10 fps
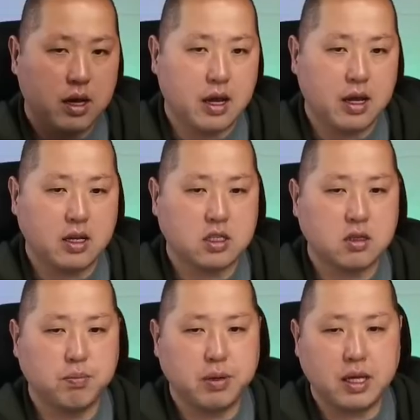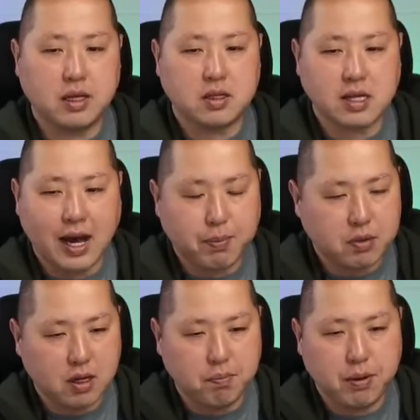is being
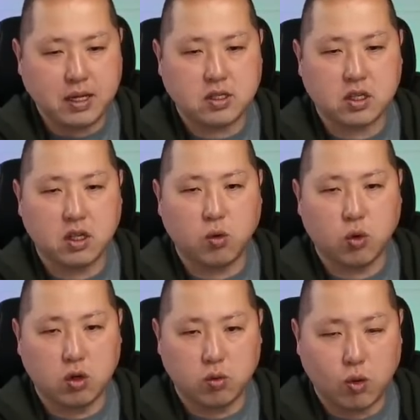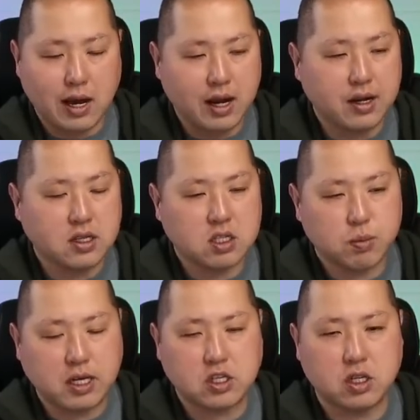adopted basically worldwide,
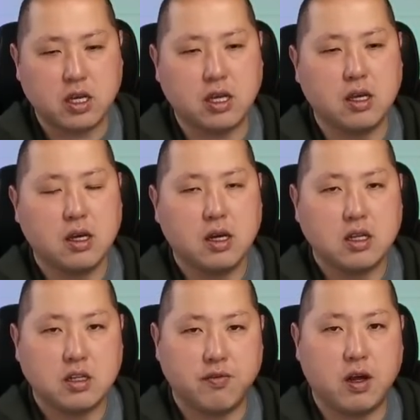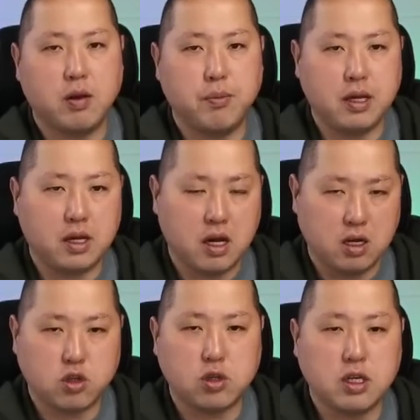especially developing
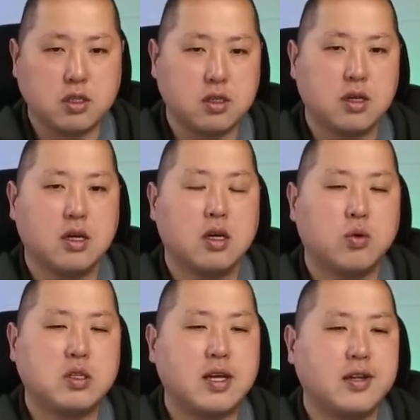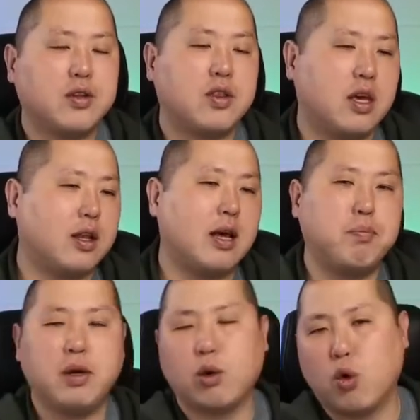countries. We tend to think that
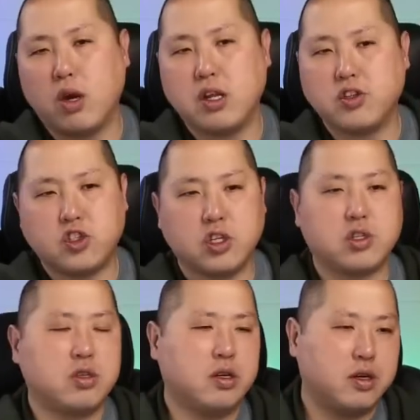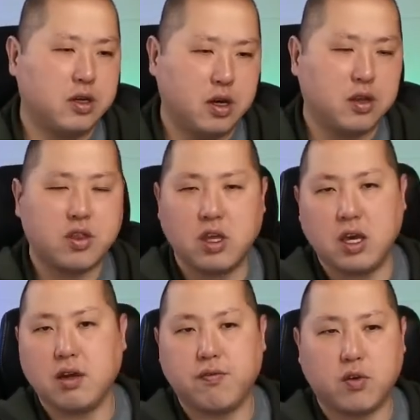Bitcoin is just a
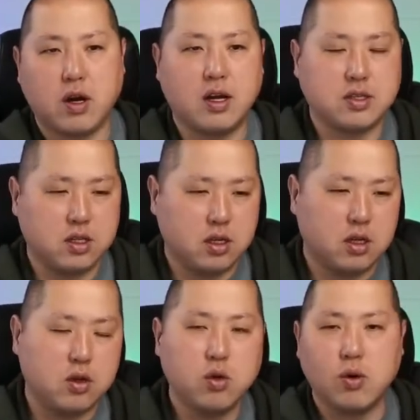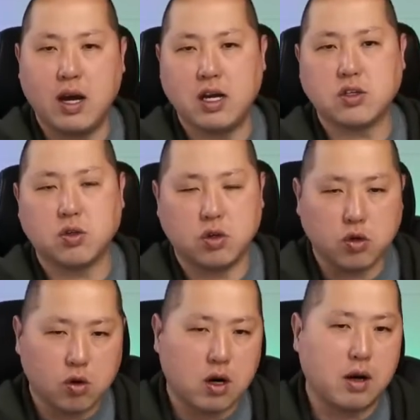thing for us in the US or
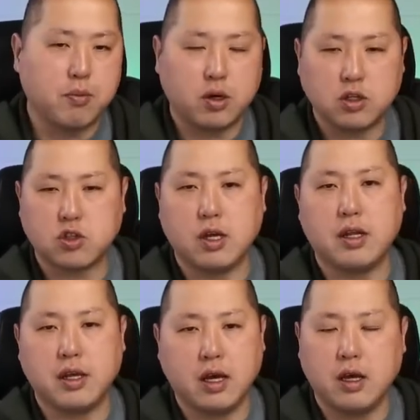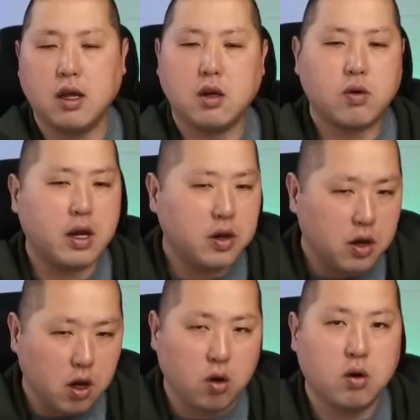Europe or Australia, right?
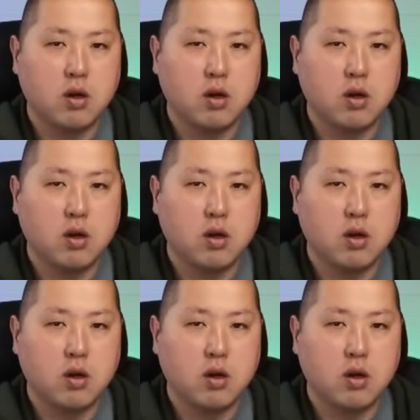No.